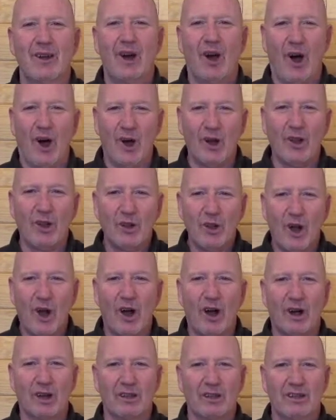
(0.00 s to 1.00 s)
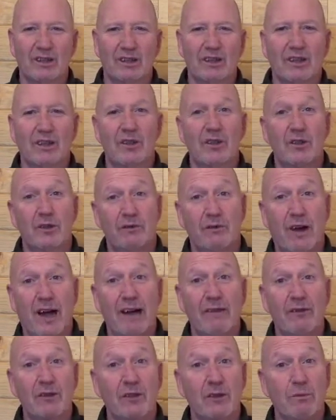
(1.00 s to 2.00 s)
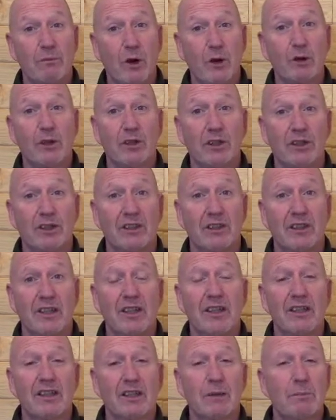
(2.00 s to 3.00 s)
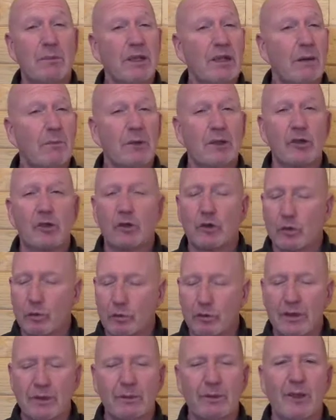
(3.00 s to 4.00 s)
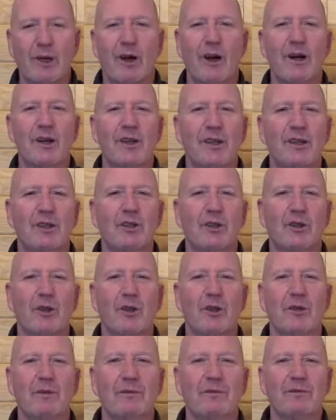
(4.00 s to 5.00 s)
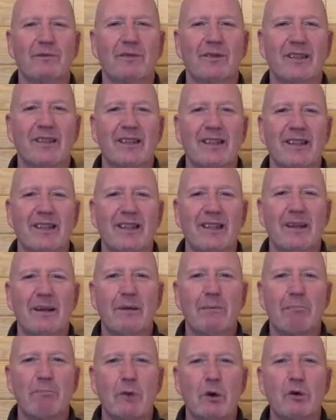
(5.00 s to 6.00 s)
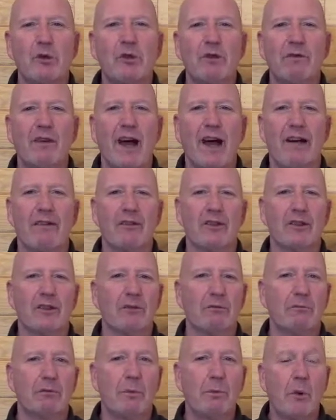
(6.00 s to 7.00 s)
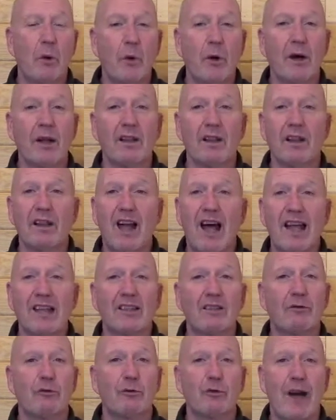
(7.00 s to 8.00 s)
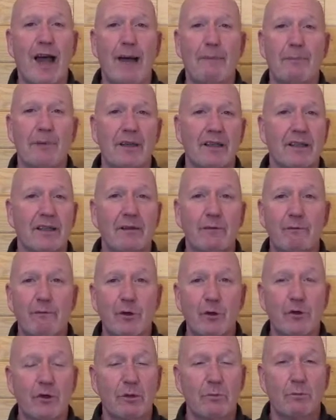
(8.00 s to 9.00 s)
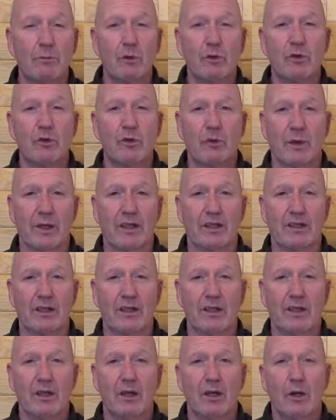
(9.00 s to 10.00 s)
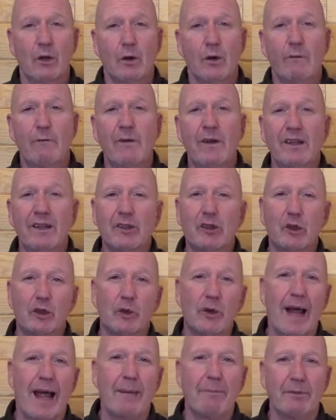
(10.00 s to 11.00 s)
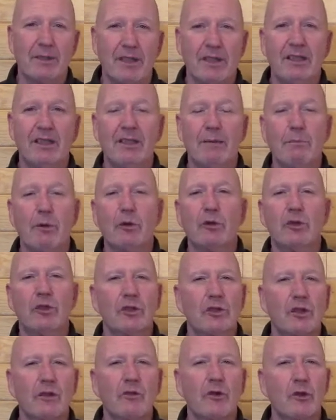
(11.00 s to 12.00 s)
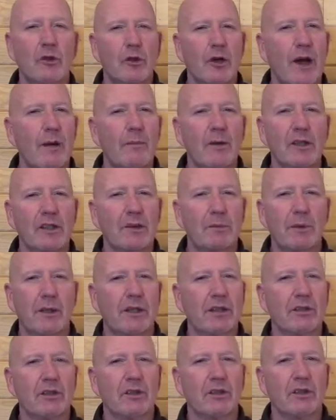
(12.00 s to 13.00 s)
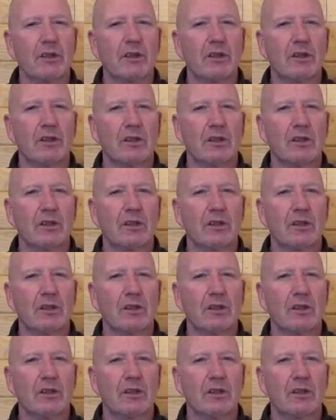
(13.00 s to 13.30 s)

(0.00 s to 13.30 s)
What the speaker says: All along, survivors' emotions can become extremely hard to control. Most survivors report lots of rapid and confusing mood swings or feeling trapped in the emotions of their trauma experiences.